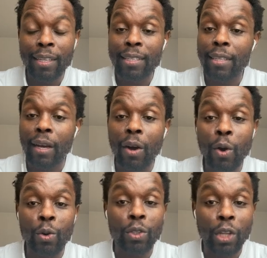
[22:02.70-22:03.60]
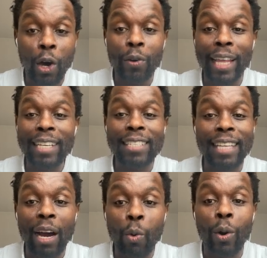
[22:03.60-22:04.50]
I just like, oh no, that's
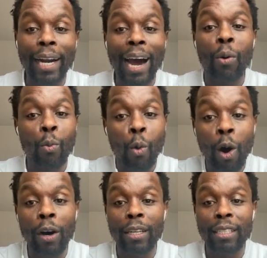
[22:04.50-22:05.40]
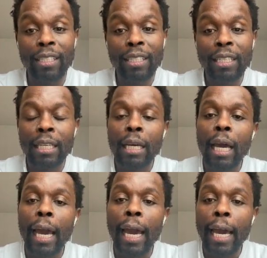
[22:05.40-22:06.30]
not what I want.
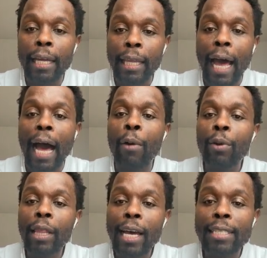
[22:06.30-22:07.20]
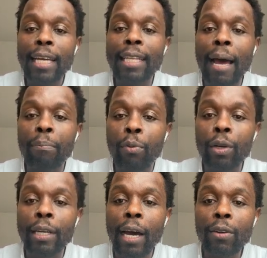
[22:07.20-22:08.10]
And I realized at that
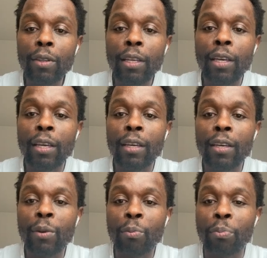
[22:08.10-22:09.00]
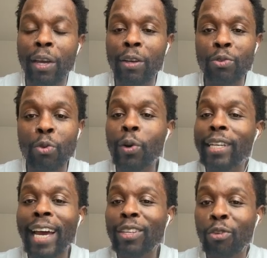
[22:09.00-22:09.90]
point, not only because we
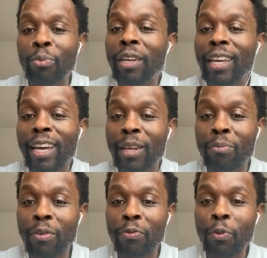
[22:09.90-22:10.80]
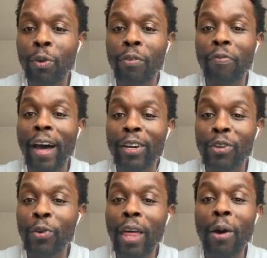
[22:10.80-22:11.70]
were not communicating before, if I
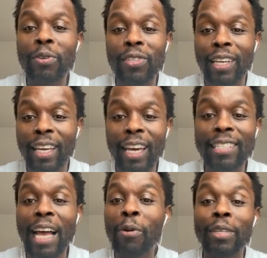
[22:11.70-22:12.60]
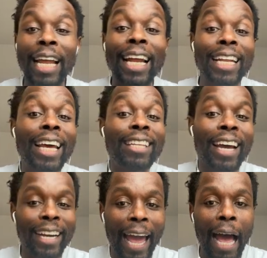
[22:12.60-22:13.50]
knew that was the case, I would not let
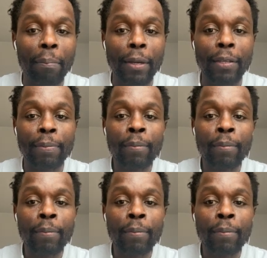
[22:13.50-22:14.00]
that happen.